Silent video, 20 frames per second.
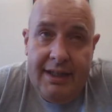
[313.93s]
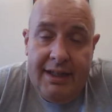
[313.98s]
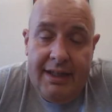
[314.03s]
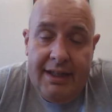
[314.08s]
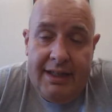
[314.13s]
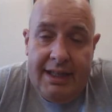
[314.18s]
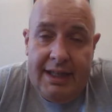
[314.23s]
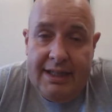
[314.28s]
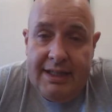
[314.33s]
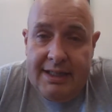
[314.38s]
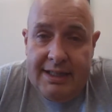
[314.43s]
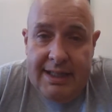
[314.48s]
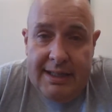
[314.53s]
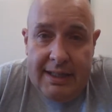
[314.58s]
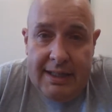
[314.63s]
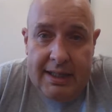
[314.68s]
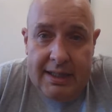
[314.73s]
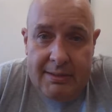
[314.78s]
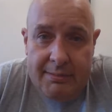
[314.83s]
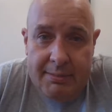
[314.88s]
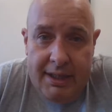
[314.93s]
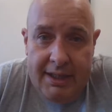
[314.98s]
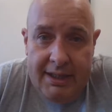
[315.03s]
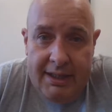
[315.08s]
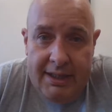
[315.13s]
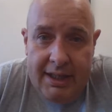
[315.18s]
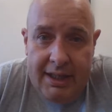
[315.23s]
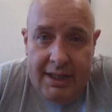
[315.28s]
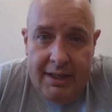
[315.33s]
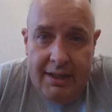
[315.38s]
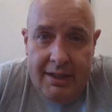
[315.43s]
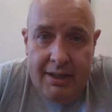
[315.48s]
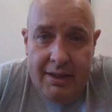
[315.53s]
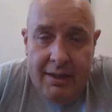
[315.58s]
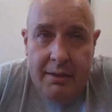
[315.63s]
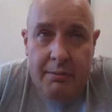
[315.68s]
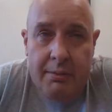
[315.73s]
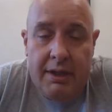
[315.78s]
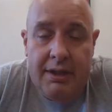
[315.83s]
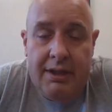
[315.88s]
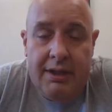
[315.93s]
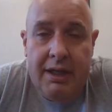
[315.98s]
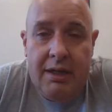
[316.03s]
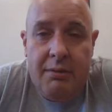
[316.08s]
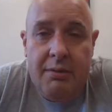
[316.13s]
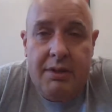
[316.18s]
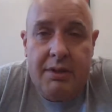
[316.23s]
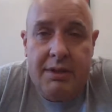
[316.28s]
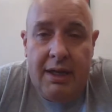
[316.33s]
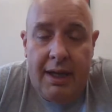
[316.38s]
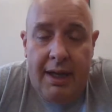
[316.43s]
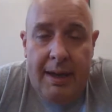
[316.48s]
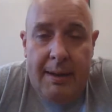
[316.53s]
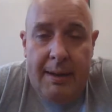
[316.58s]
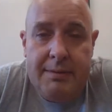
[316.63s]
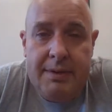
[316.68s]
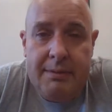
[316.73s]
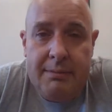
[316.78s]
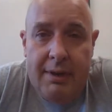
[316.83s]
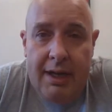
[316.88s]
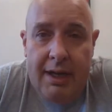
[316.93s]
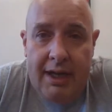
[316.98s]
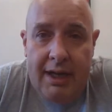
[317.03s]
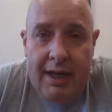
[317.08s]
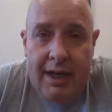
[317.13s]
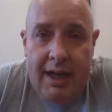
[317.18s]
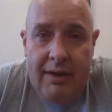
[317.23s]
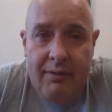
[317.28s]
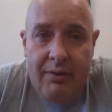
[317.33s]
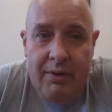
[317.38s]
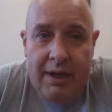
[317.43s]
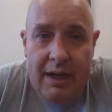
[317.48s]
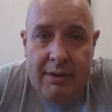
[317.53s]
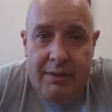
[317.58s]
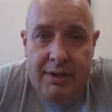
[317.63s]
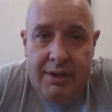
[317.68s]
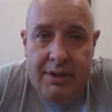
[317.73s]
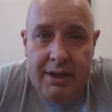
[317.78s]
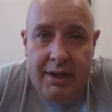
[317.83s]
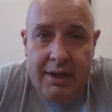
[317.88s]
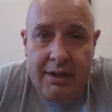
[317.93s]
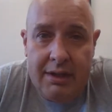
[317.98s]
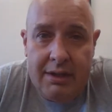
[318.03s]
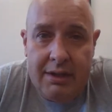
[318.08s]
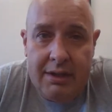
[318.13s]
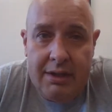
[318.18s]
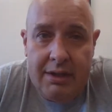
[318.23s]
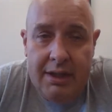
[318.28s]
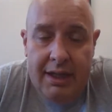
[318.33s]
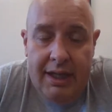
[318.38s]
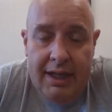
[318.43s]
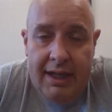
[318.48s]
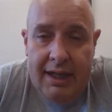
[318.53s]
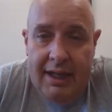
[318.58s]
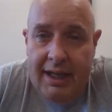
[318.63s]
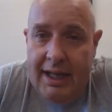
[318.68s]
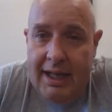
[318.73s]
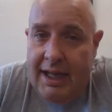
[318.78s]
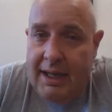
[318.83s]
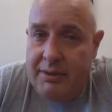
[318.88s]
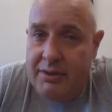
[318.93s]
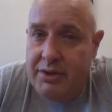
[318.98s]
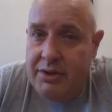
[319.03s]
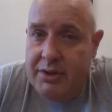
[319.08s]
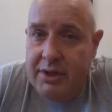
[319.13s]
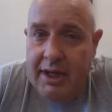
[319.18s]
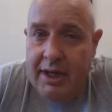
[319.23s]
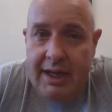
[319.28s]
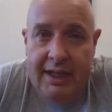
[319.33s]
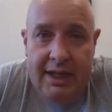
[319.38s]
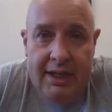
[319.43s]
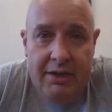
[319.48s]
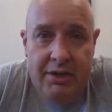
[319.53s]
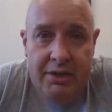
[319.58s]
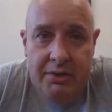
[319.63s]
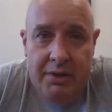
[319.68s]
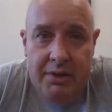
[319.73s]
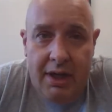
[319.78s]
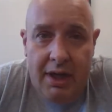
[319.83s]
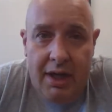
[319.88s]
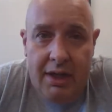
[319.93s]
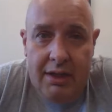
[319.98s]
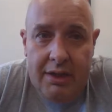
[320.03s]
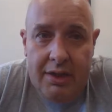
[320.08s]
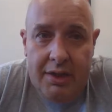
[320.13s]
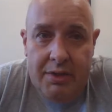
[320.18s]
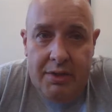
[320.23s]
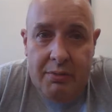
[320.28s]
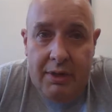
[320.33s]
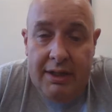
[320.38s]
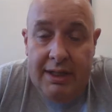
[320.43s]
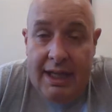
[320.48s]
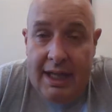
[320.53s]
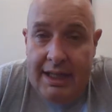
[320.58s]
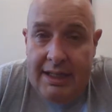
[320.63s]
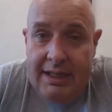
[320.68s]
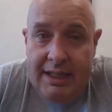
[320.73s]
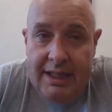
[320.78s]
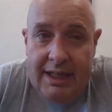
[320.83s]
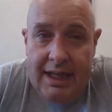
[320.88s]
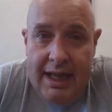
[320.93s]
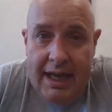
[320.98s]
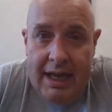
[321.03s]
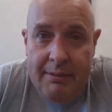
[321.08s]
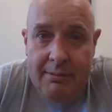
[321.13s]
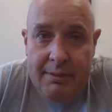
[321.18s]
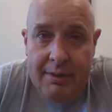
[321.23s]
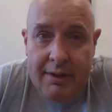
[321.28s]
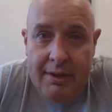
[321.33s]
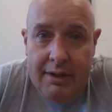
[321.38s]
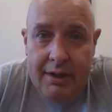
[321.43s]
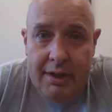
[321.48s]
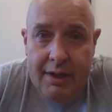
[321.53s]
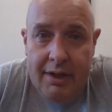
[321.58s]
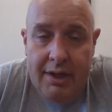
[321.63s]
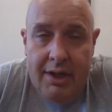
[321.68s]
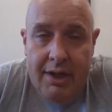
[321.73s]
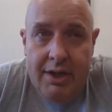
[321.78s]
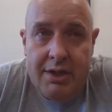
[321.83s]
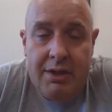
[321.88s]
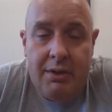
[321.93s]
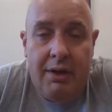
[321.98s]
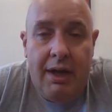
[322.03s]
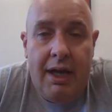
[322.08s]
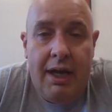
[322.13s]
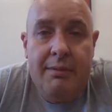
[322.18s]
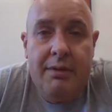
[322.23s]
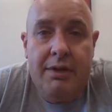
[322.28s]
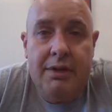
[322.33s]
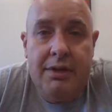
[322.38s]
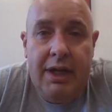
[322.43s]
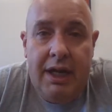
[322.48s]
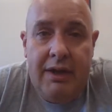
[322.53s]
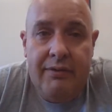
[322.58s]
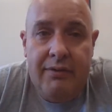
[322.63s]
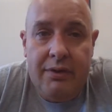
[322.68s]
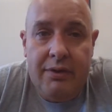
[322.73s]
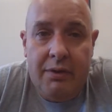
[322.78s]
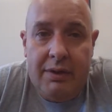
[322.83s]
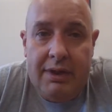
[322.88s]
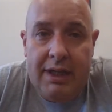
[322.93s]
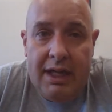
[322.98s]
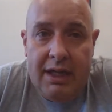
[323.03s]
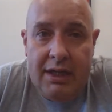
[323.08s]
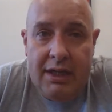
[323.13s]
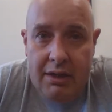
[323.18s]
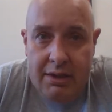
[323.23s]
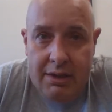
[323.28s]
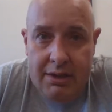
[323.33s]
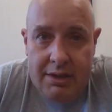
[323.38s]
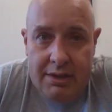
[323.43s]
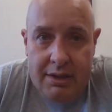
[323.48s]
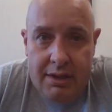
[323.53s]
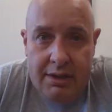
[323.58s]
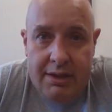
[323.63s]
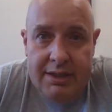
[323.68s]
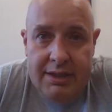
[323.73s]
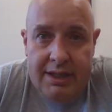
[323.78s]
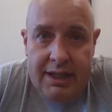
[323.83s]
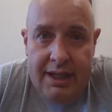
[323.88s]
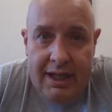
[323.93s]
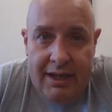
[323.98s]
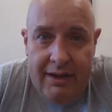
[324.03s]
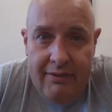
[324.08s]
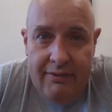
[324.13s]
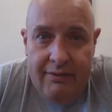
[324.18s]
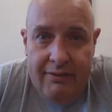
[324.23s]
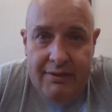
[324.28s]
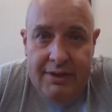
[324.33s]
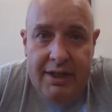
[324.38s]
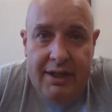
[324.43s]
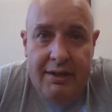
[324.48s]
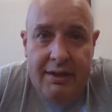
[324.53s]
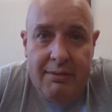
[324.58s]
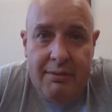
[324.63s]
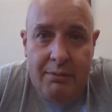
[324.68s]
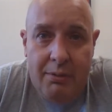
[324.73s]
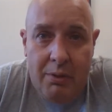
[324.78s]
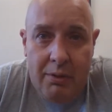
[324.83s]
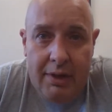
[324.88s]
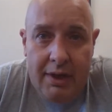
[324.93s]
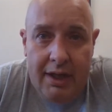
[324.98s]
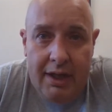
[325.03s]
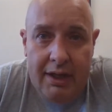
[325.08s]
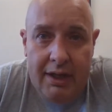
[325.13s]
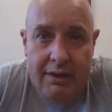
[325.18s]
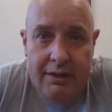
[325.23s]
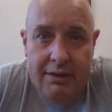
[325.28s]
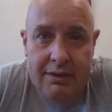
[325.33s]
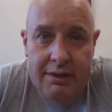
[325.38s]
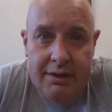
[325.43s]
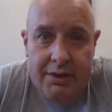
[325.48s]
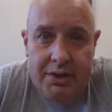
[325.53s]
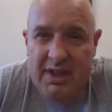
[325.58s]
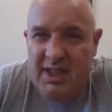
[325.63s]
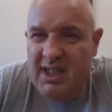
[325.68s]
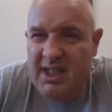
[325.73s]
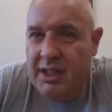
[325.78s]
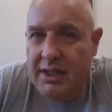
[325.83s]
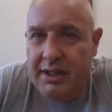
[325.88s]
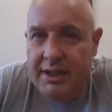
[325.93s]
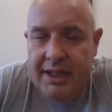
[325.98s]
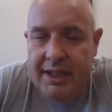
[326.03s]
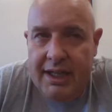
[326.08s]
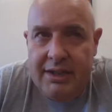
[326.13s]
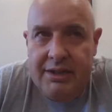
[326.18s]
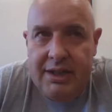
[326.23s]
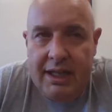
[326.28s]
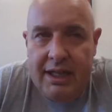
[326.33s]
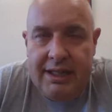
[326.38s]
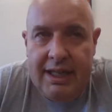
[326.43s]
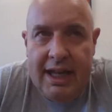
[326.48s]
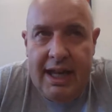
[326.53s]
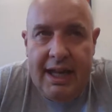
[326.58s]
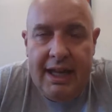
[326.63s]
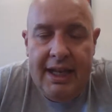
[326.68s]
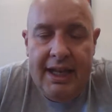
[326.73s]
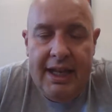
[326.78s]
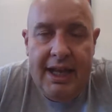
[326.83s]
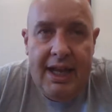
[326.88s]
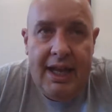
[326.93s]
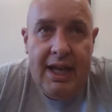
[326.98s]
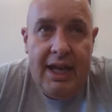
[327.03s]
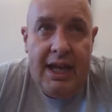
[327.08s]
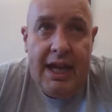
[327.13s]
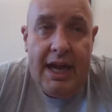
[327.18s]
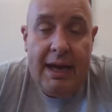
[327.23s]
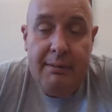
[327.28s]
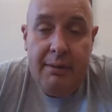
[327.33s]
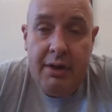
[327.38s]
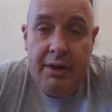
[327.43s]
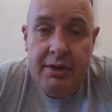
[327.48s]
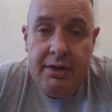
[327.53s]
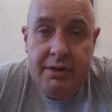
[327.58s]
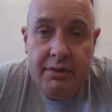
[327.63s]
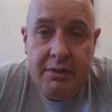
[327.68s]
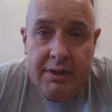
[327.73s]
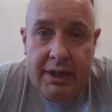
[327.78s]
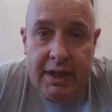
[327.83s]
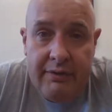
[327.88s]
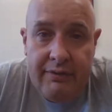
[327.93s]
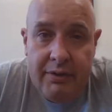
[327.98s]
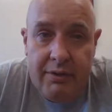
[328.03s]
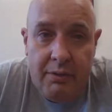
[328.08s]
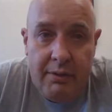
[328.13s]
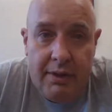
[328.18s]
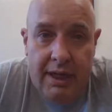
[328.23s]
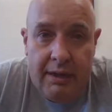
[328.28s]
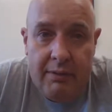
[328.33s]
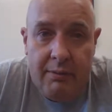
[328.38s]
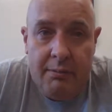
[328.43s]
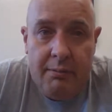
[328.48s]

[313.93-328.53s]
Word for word: that doesn't seem like it's a big thing, but there were times in my life when I was younger and I was trying to get through college when that didn't happen. So I am grateful when that car starts every morning. So that's little things like that. I'm also grateful when I